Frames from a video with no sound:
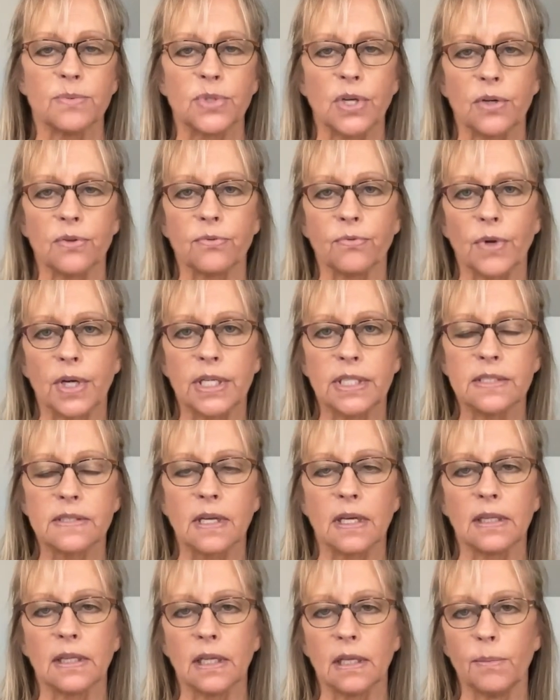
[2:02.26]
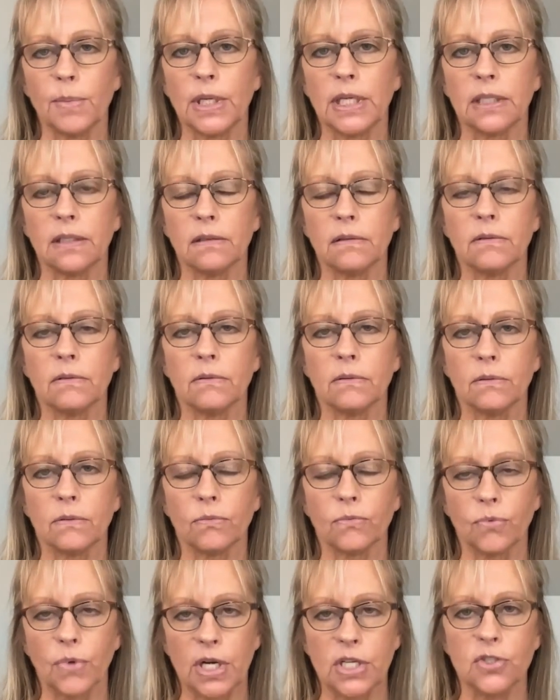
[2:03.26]
arthritis can limit
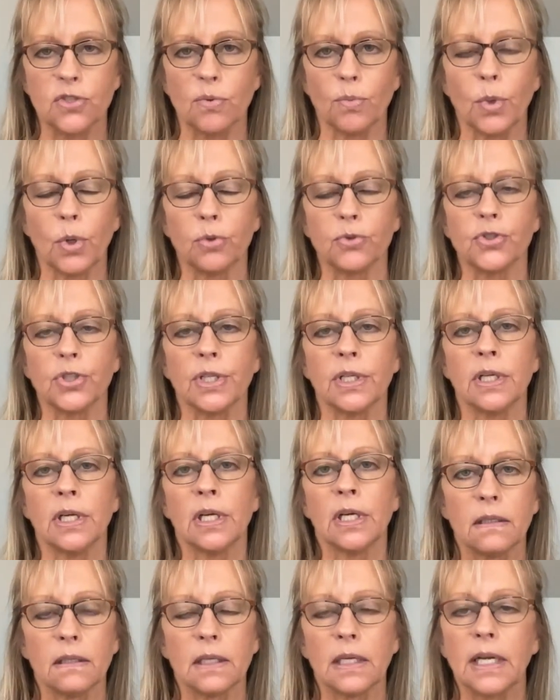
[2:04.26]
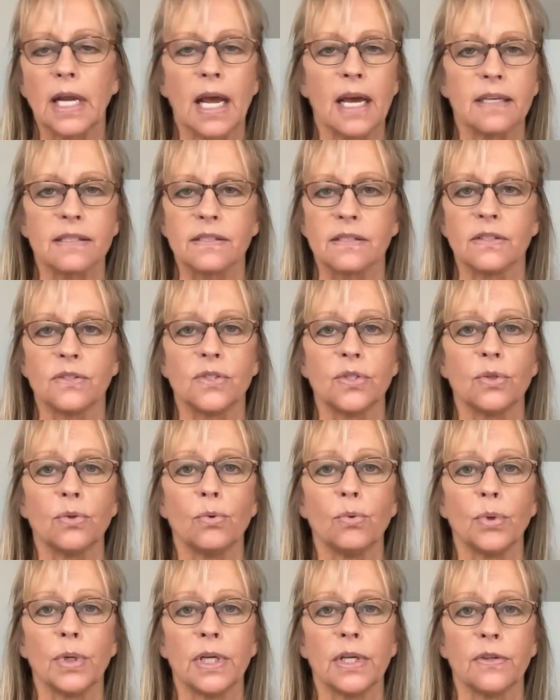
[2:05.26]
range of motion. It has to do
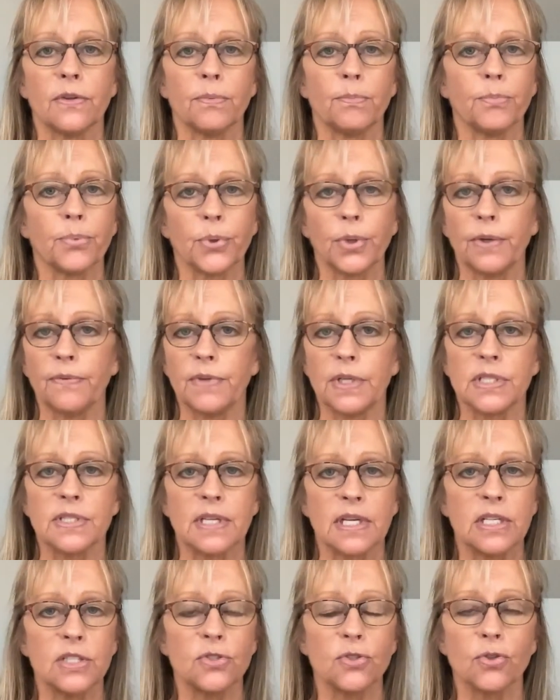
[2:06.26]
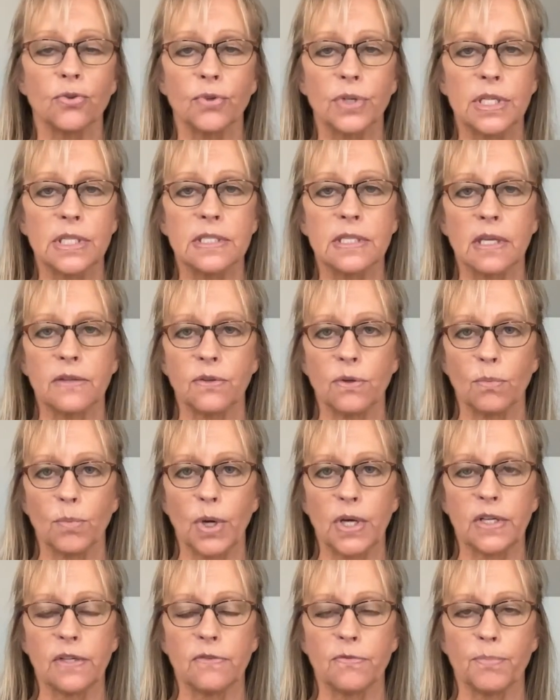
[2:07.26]
with previous injuries that there
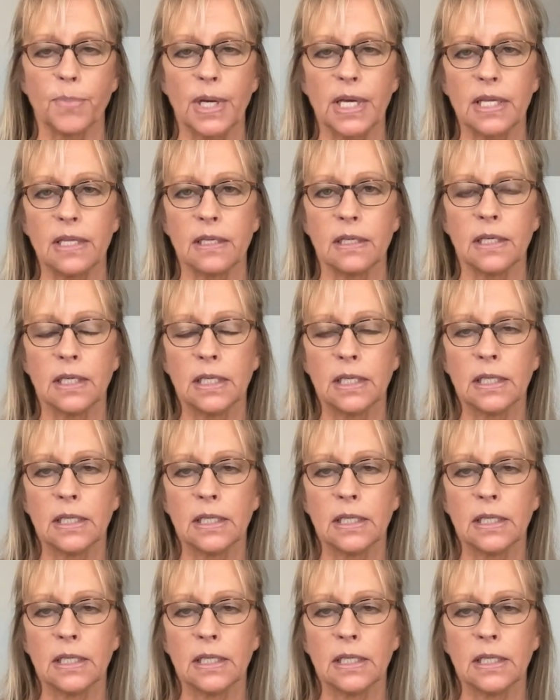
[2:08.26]
might have been.